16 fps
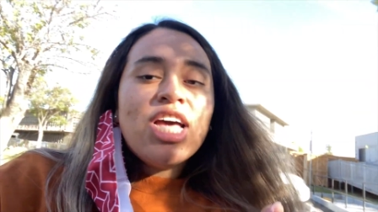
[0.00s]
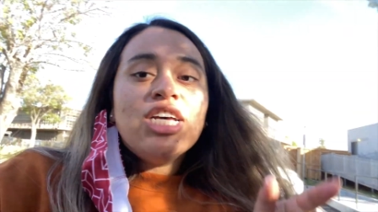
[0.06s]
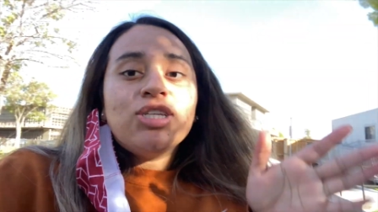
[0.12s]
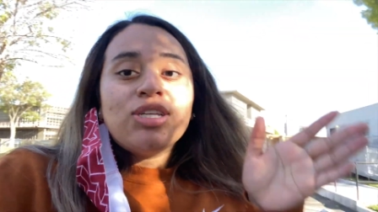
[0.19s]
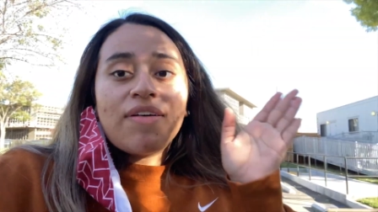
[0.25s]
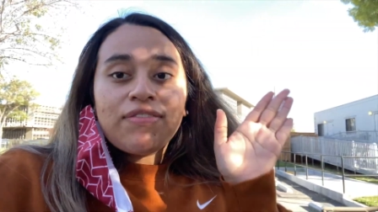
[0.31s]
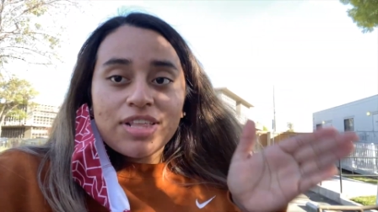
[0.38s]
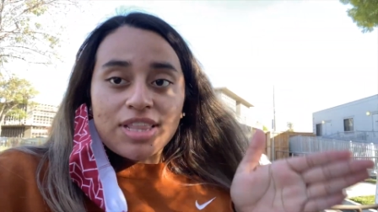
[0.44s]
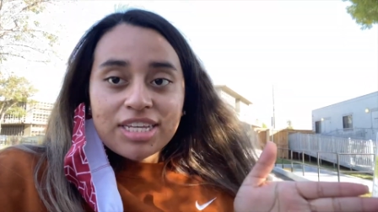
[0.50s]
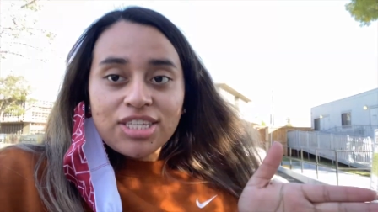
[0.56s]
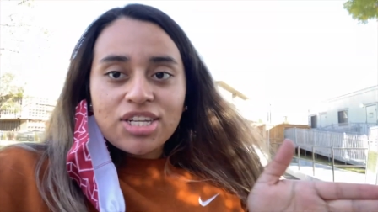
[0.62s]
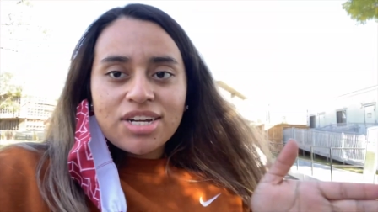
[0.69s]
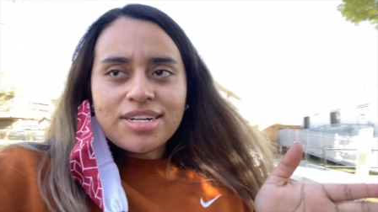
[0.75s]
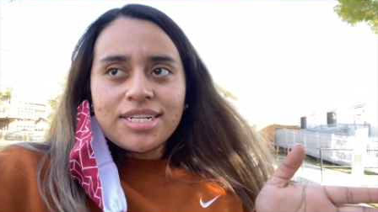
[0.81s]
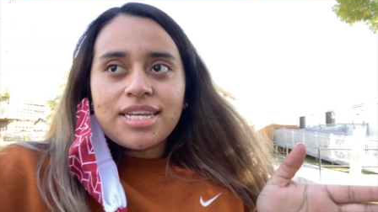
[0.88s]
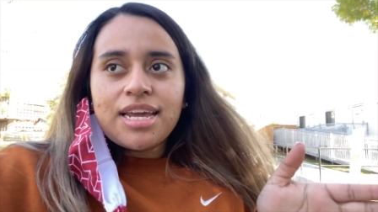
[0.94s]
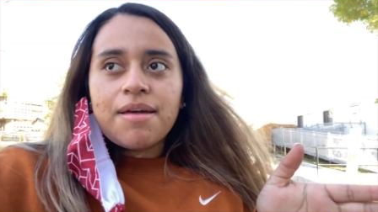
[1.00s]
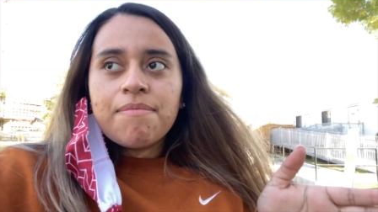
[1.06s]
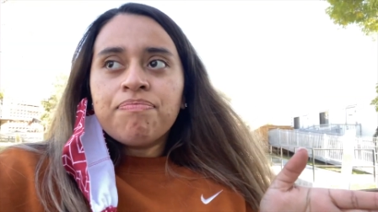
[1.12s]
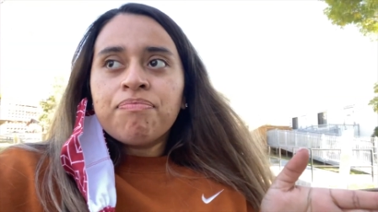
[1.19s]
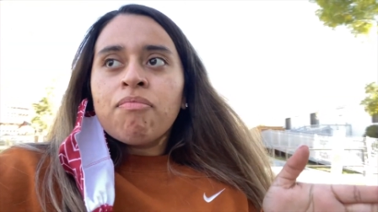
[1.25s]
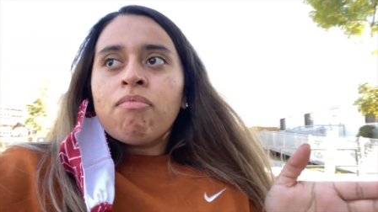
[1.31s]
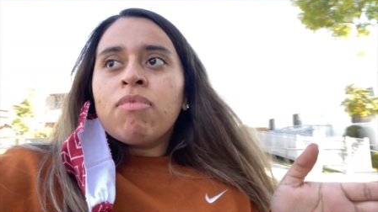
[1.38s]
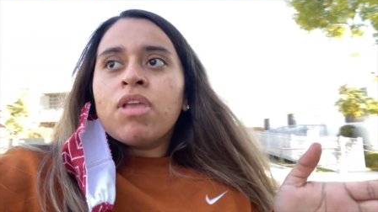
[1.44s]
So after this Thursday,
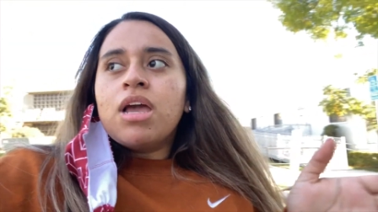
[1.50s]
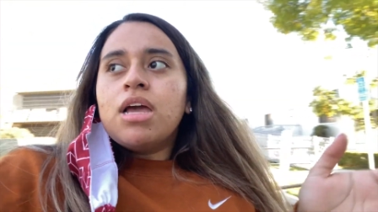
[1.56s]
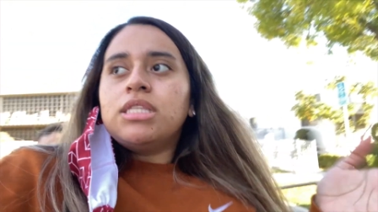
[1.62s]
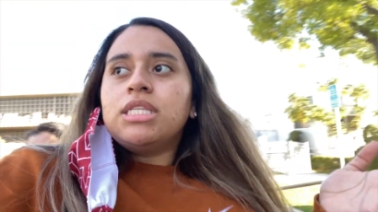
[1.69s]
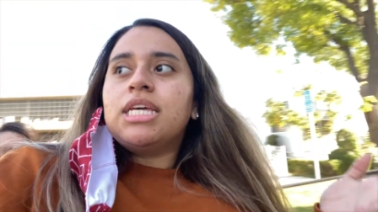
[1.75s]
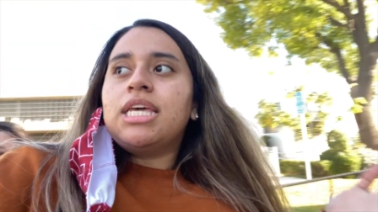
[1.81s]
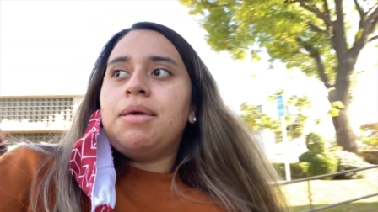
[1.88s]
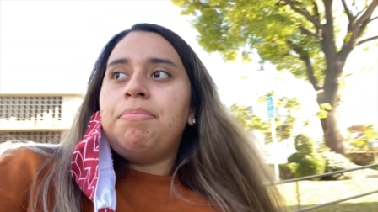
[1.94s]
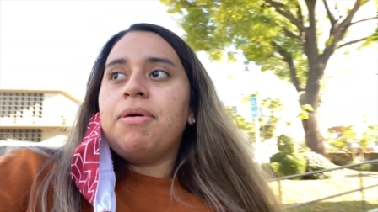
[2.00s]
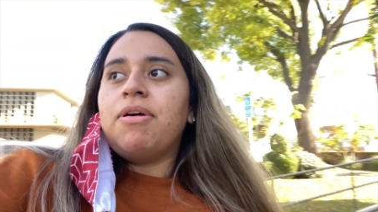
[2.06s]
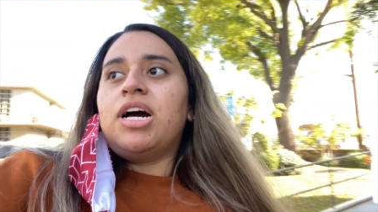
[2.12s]
to keep it